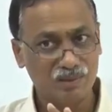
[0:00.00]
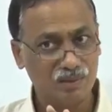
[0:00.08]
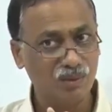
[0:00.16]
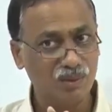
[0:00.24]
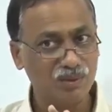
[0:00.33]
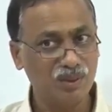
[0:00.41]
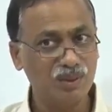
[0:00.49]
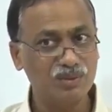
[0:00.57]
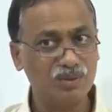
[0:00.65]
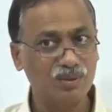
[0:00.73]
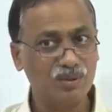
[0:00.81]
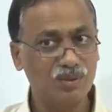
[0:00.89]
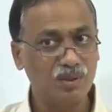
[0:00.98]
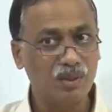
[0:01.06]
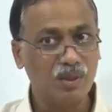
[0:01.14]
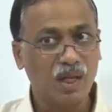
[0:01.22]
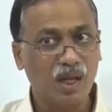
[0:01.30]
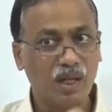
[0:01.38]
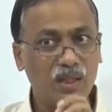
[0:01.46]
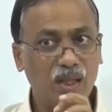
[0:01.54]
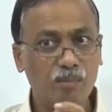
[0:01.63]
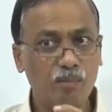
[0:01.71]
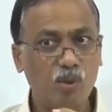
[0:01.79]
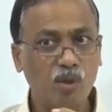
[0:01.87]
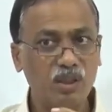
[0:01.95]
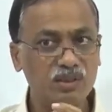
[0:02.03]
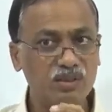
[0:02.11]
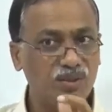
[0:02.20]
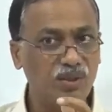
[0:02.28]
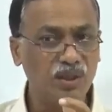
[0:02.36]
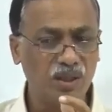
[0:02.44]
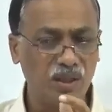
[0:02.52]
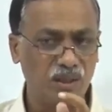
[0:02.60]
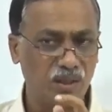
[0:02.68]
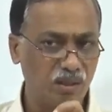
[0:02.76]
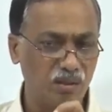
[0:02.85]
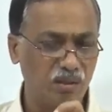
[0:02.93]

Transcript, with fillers: Don't you think so? And the employee's thinking